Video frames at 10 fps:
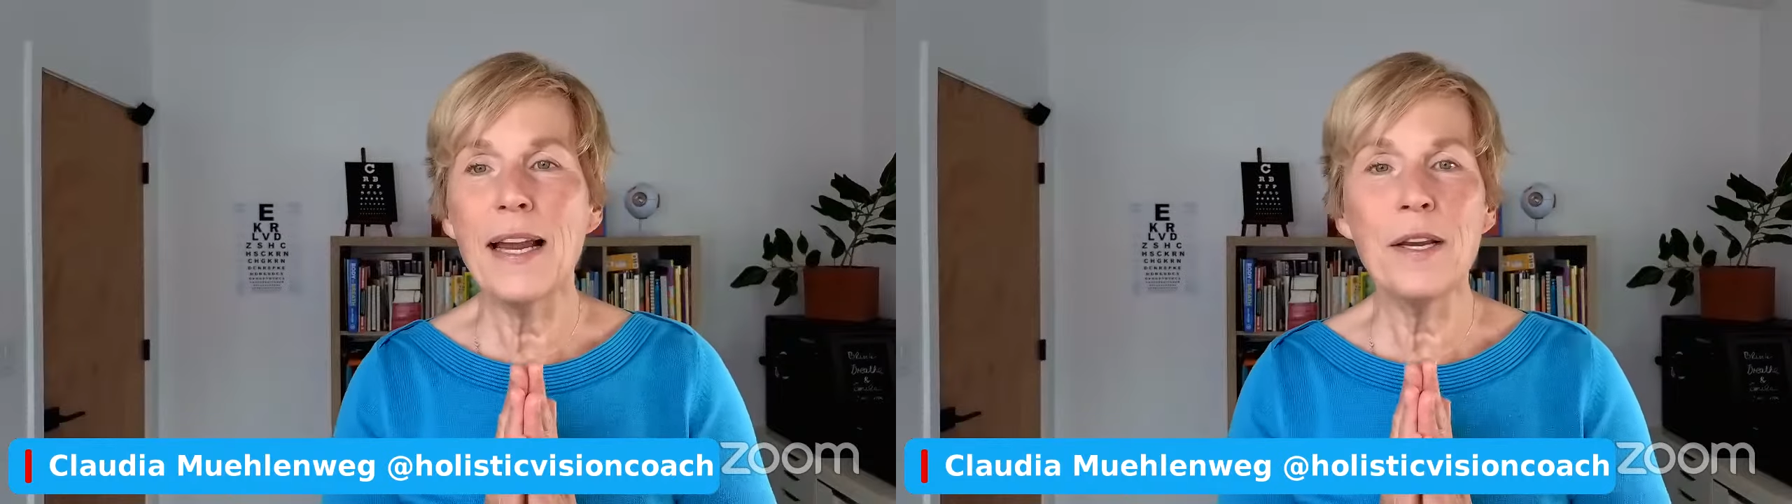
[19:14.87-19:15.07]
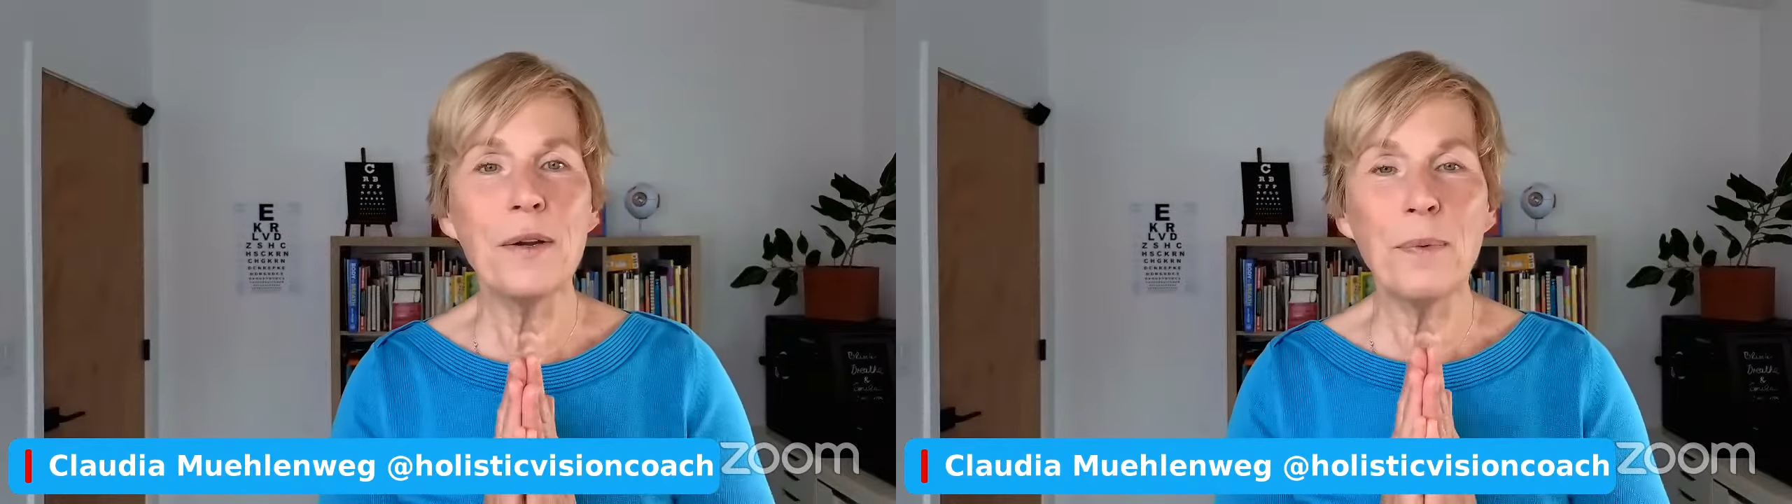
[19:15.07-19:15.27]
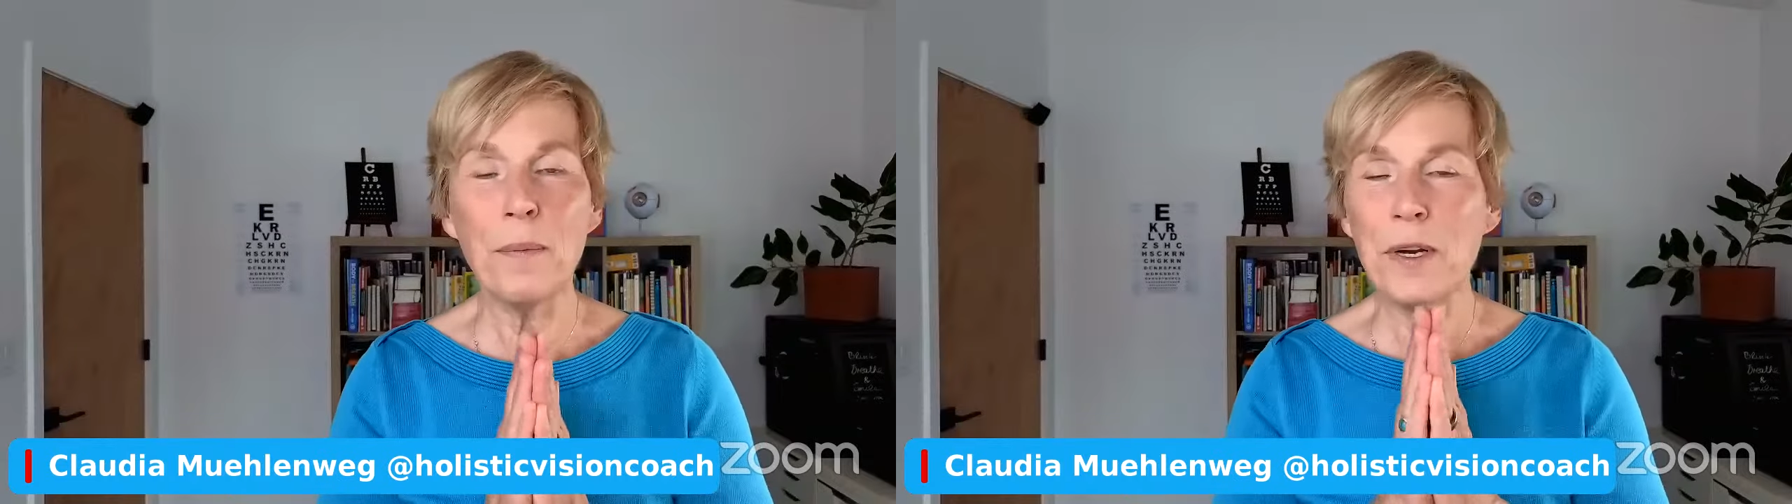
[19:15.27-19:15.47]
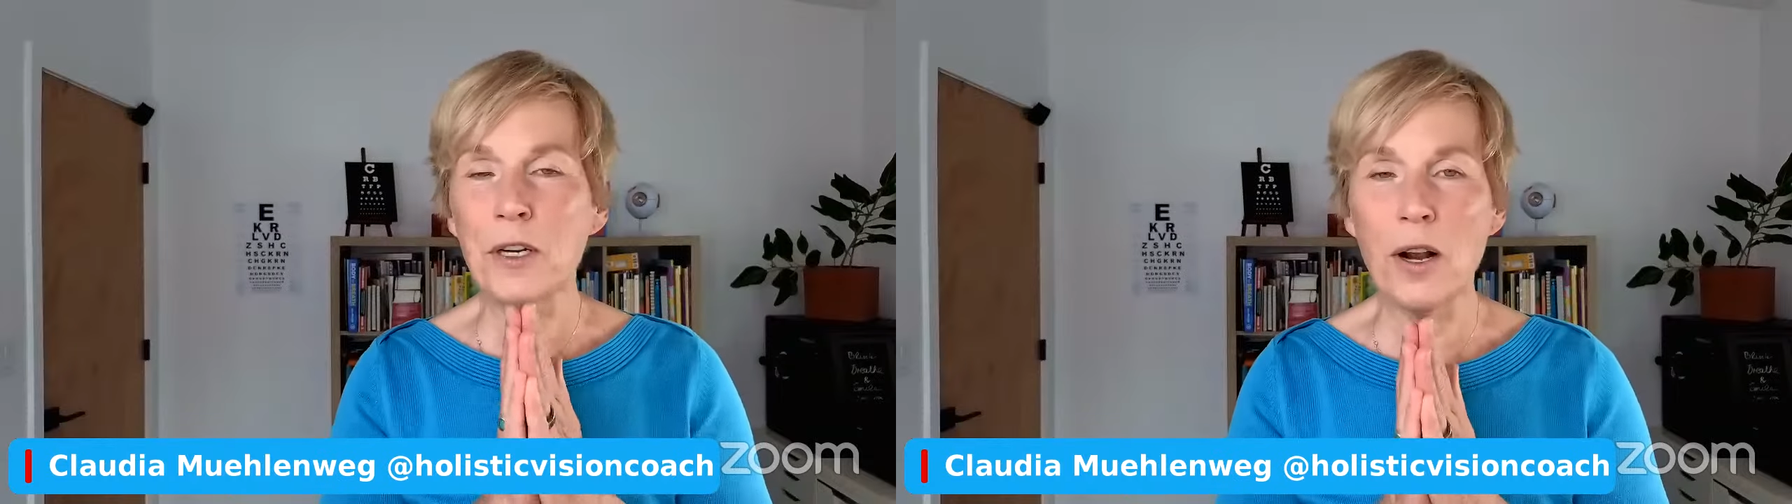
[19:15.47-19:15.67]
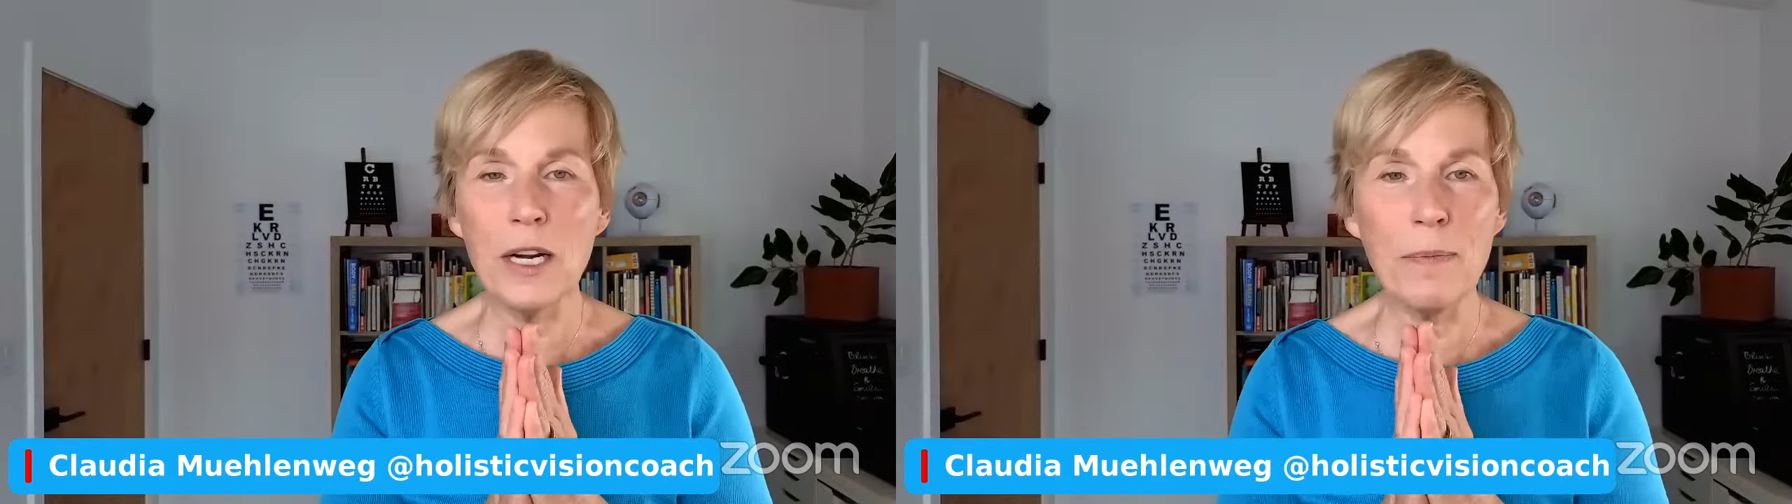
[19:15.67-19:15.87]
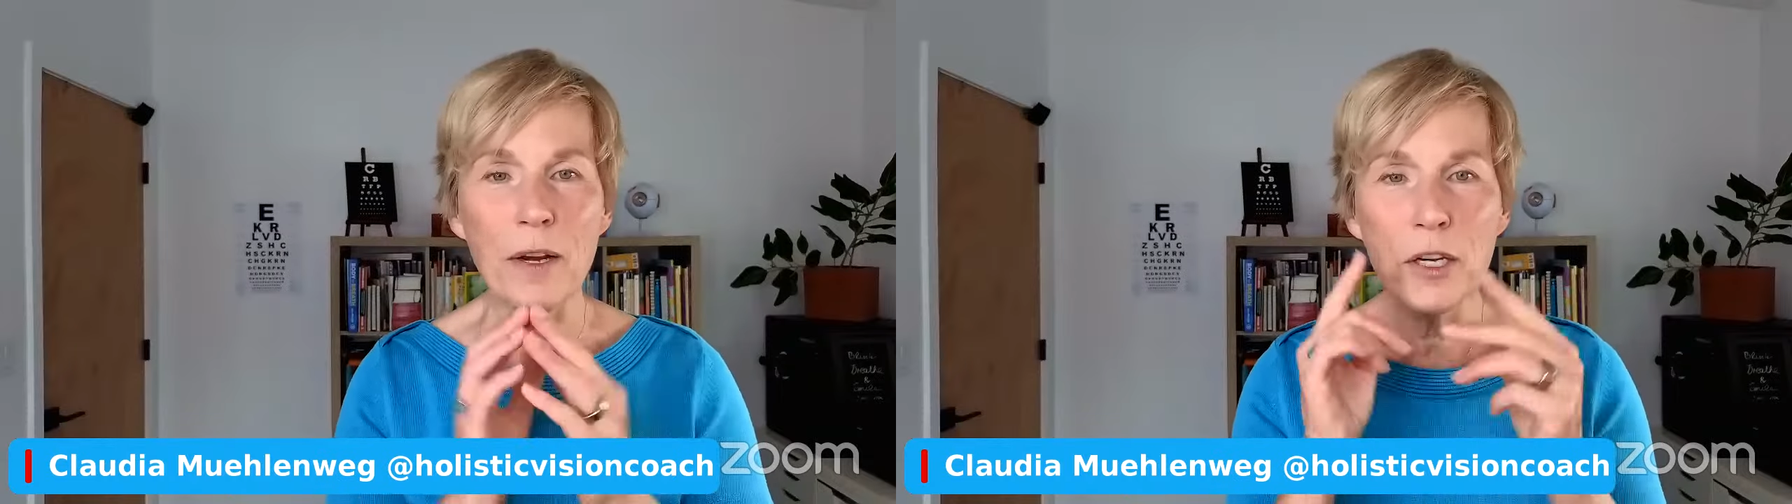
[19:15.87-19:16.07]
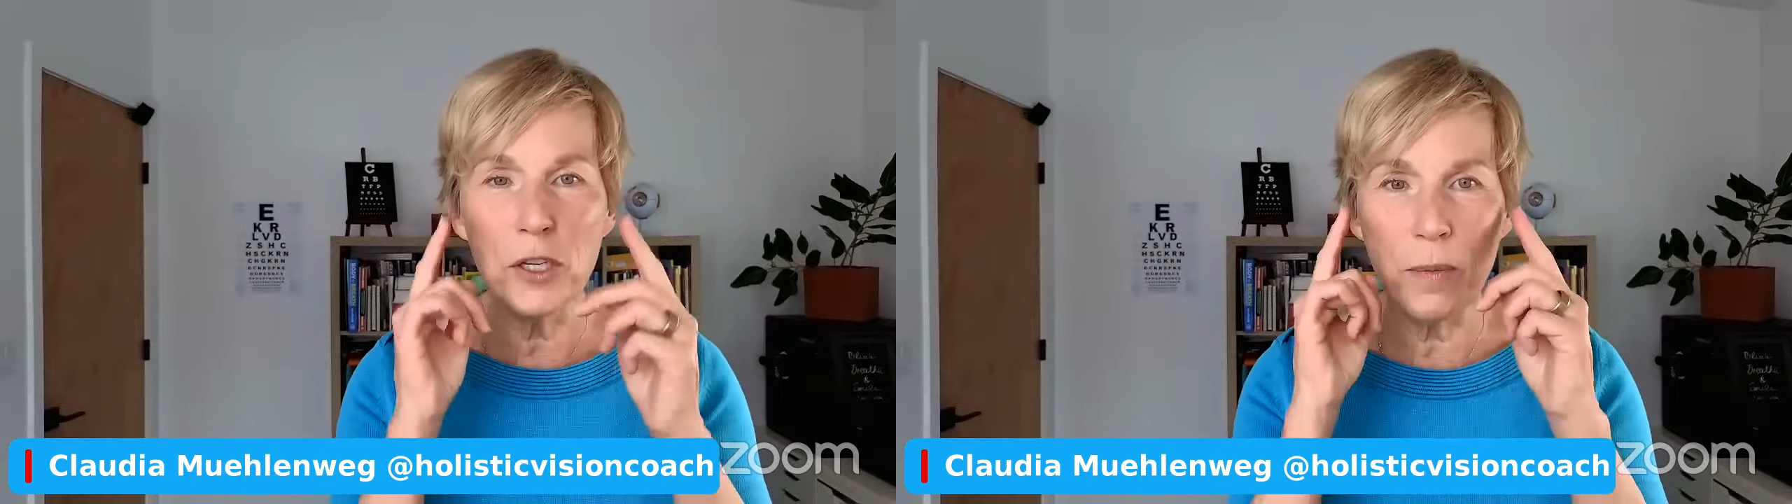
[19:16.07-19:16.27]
And what we talked about,